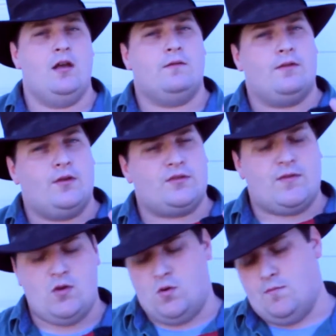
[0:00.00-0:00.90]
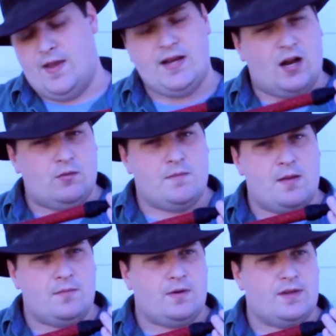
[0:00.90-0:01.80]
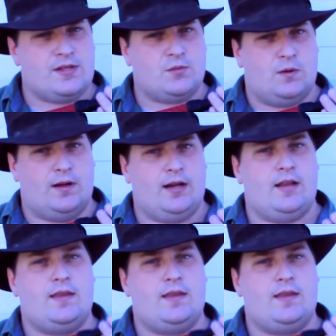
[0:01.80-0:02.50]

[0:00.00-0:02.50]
For those of you who may not remember this one,